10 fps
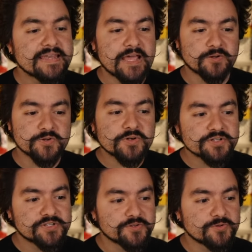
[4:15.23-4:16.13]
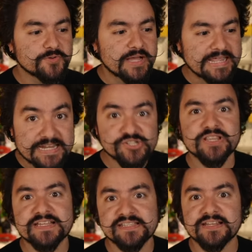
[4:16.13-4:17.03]
Now, in order to
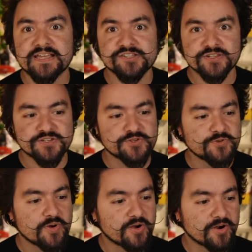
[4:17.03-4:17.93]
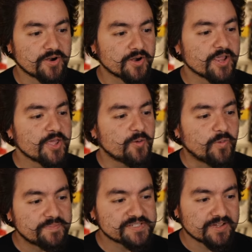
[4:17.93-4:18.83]
initialize the connection to our
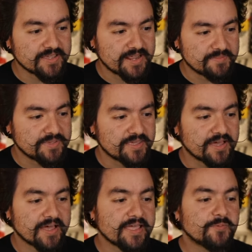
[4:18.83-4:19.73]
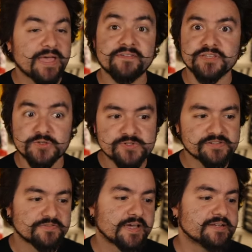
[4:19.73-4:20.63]
WebSocket API, we have a use
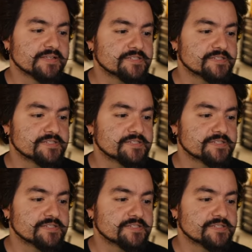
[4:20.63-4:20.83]
effect.